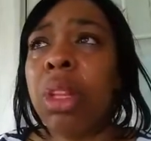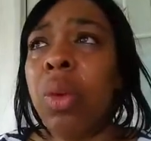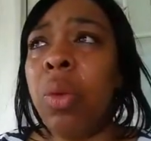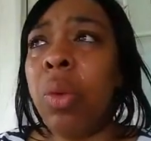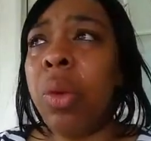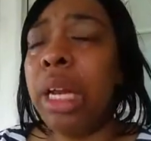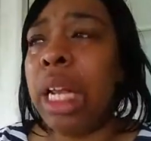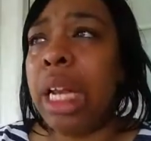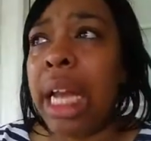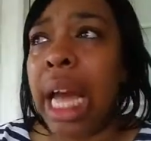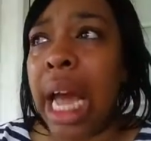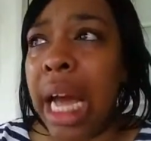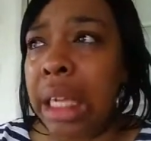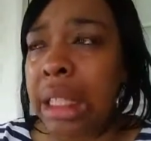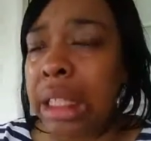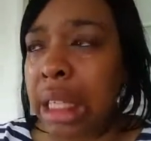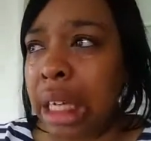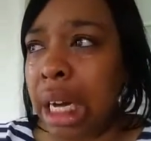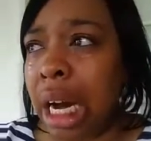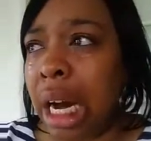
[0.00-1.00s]
We need to
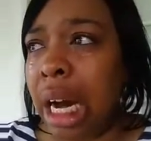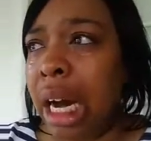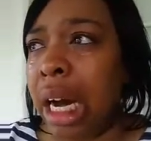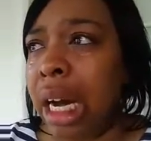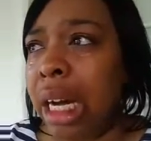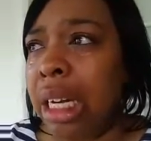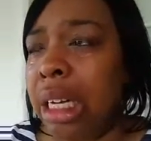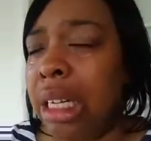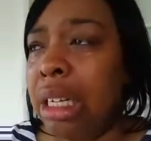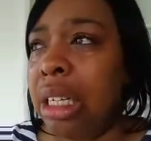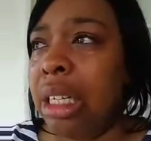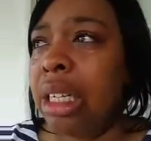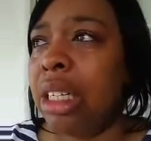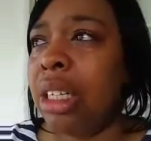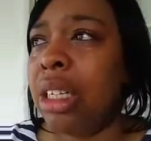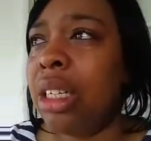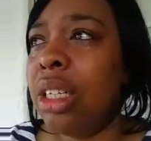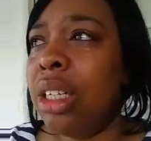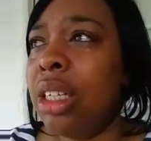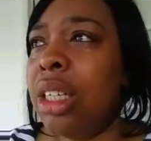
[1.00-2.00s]
ask God
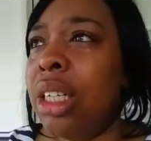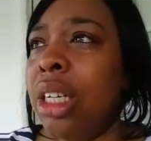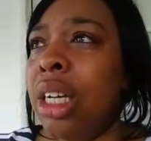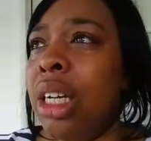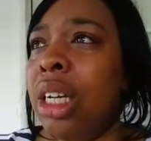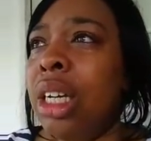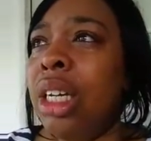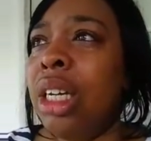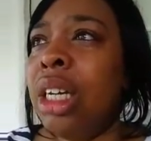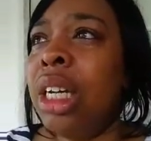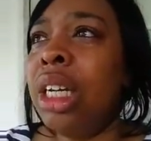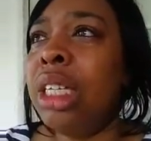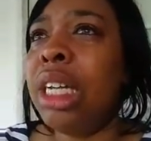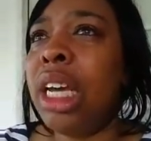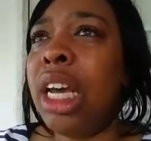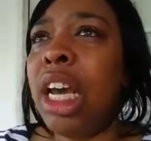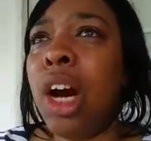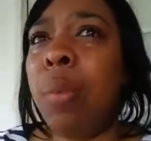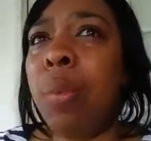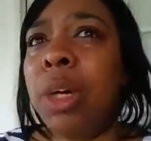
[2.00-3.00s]
to
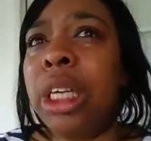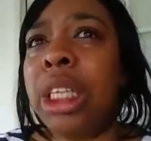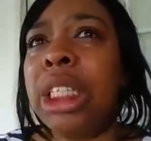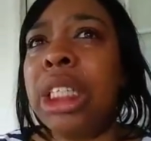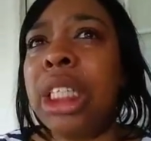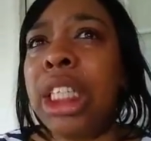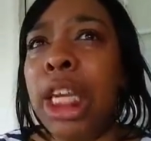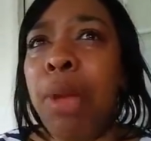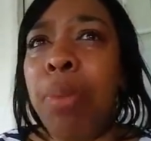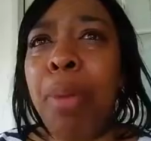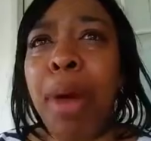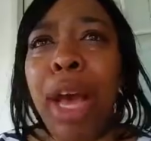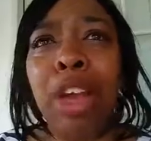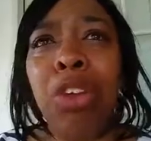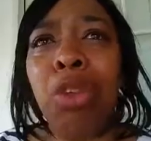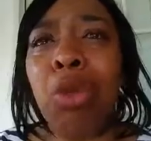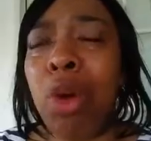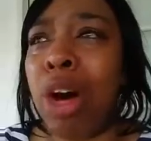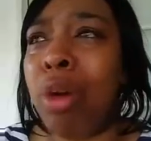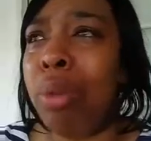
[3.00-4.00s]
help us see
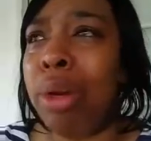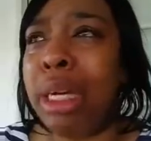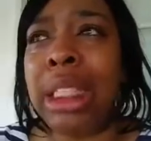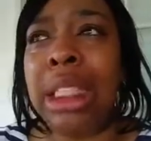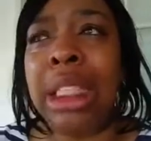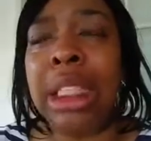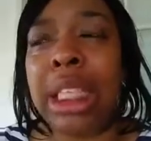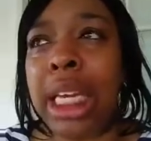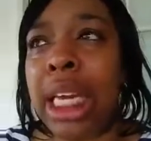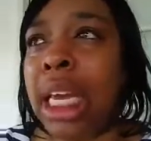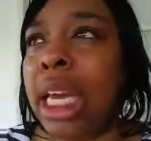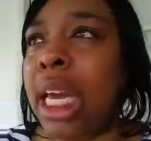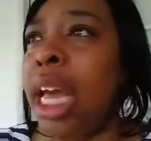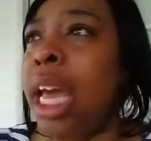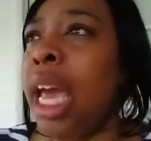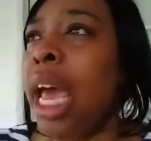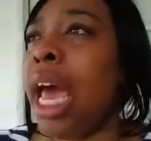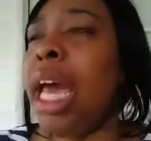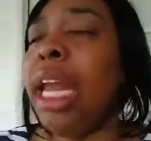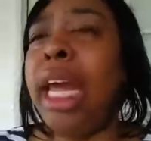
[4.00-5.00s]
past what we see
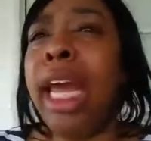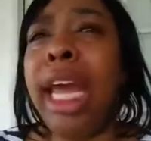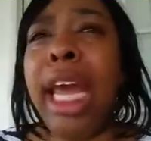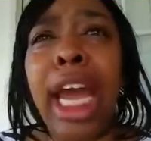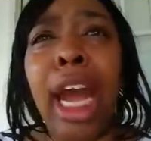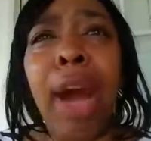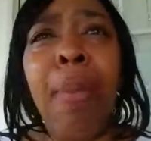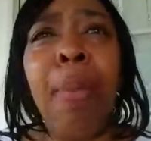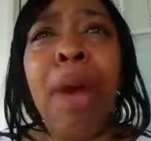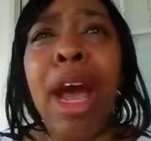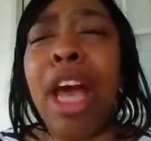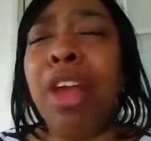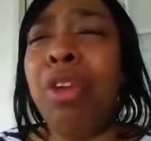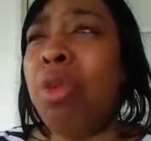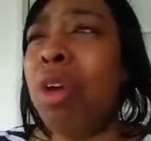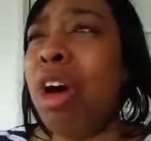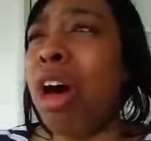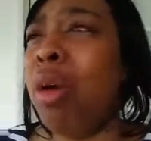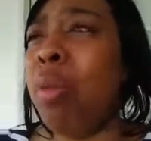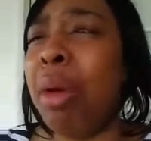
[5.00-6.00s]
and hear past
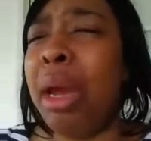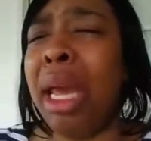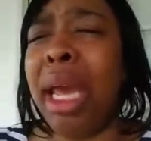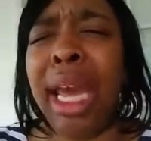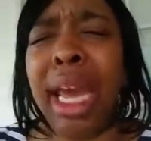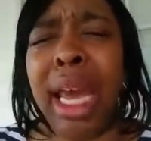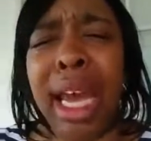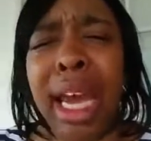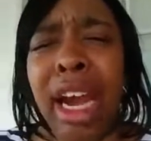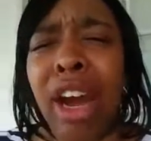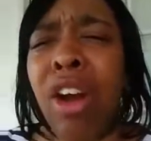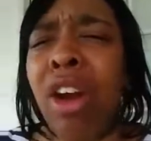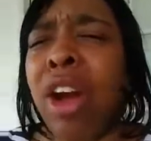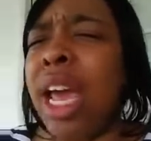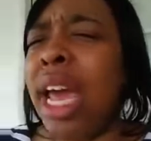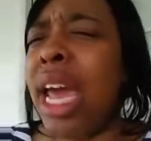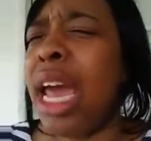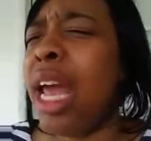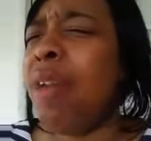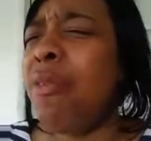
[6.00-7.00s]
what we hear
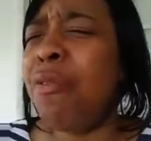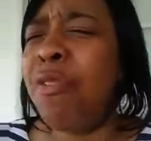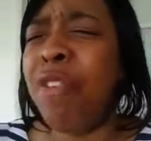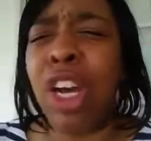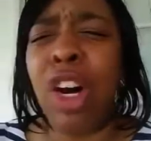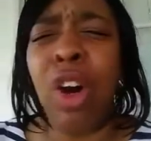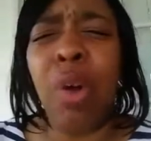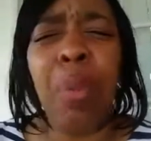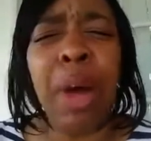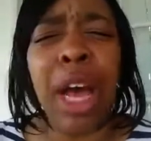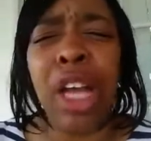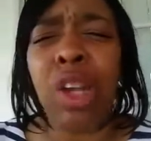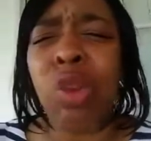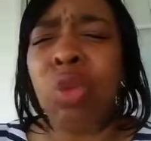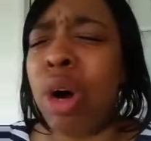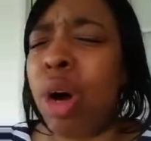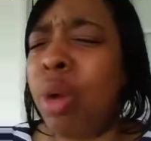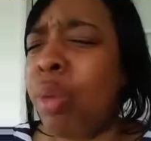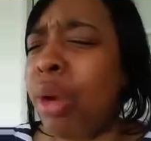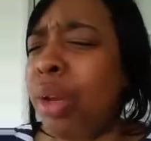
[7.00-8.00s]
and feel past
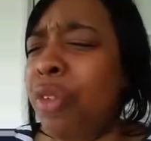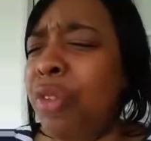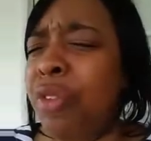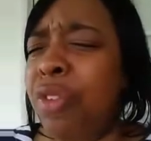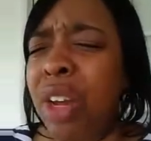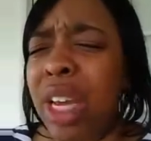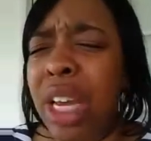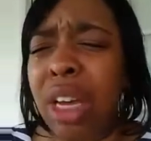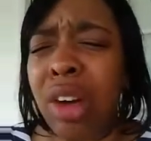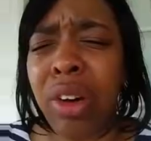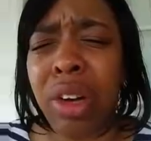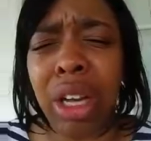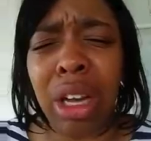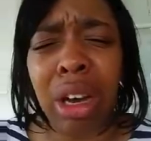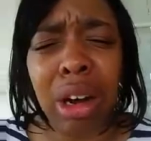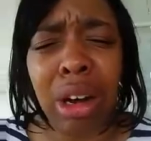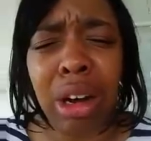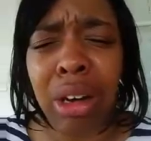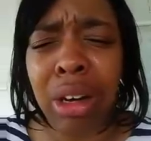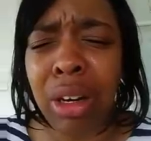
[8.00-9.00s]
what we feel,
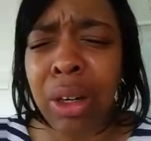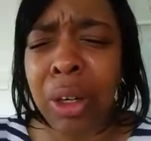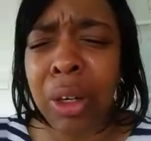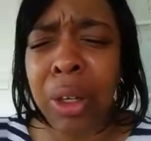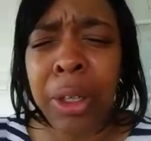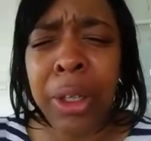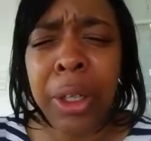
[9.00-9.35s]
y'all.